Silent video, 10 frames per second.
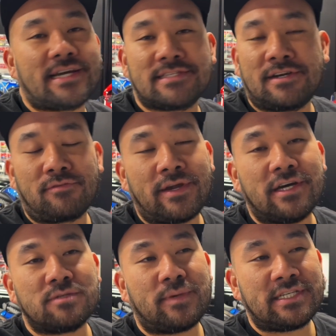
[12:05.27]
it's on
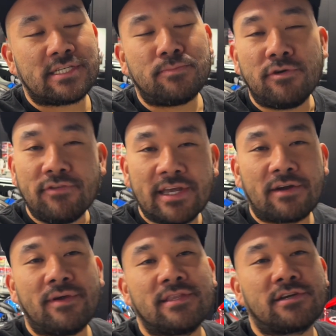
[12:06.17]
rails, but just moving it
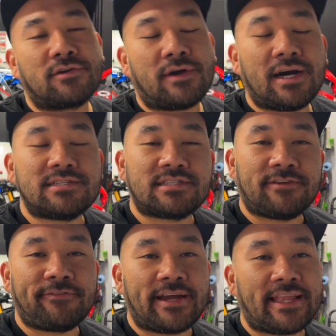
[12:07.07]
around the garage and
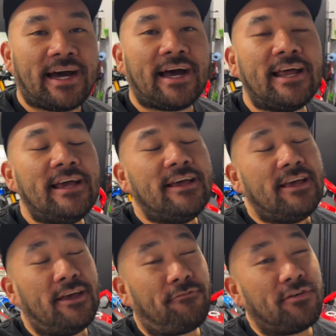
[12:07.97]
stuff like that,
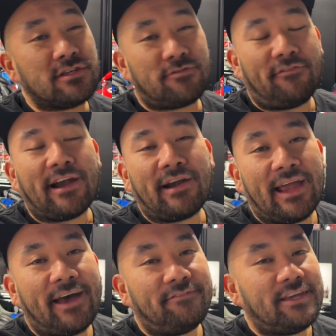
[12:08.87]
it feels very
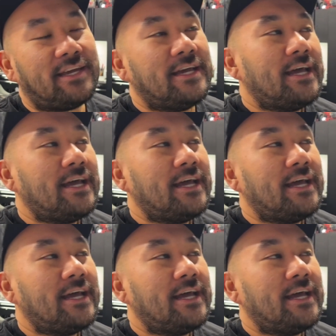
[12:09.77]
heavy.